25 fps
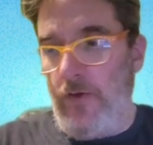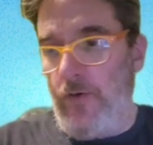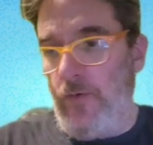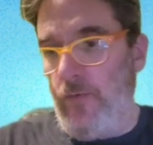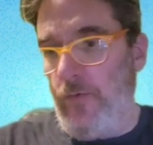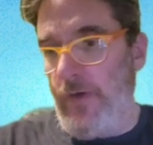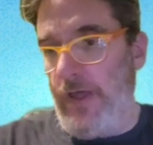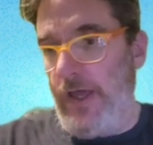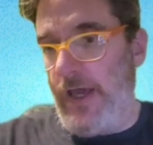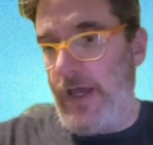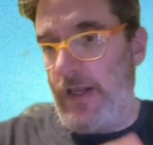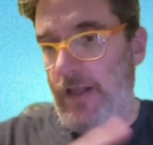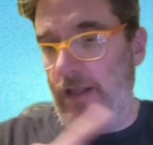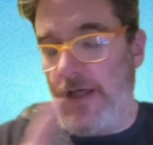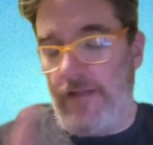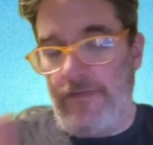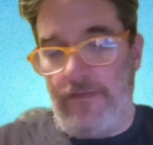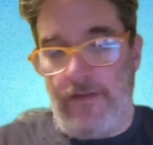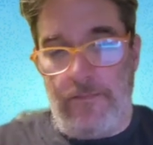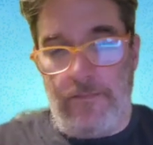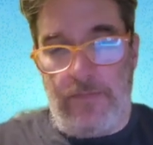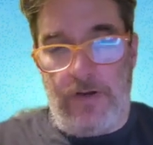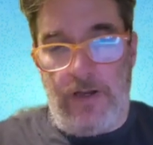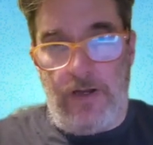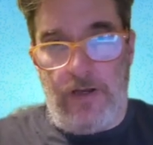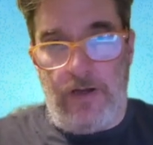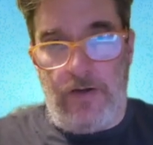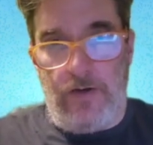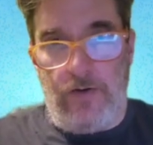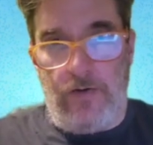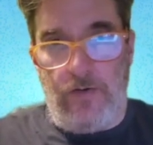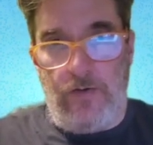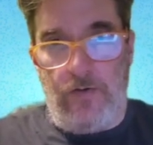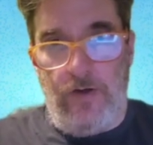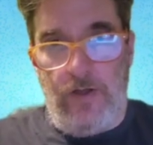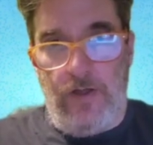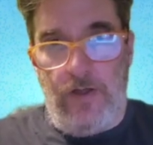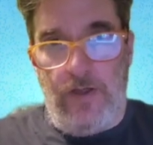we had let them
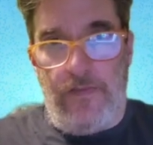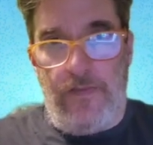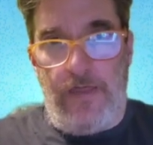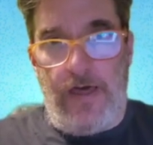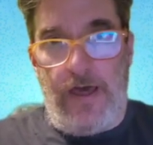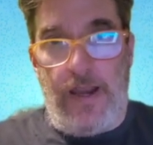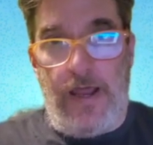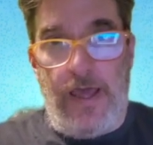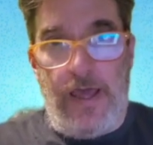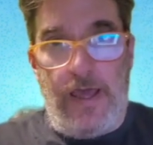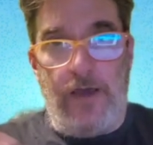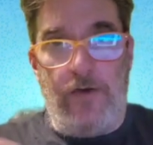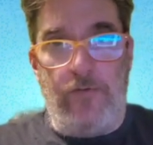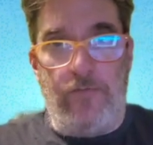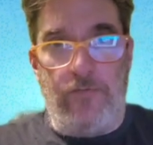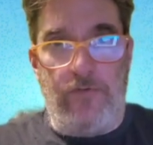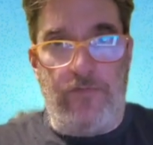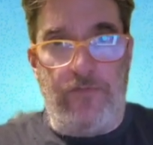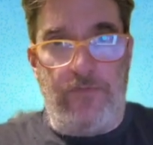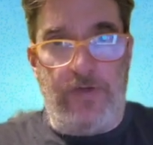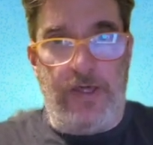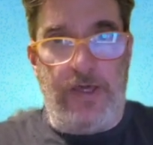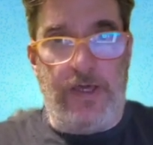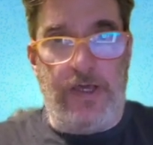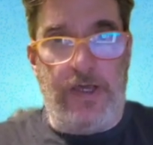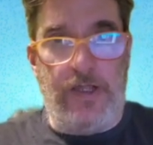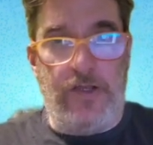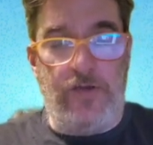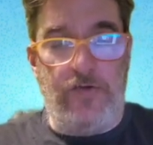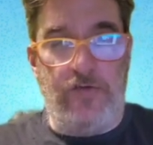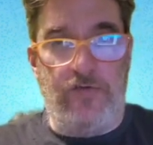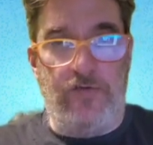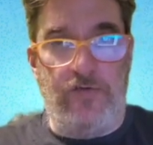know that, hey, we're vegan,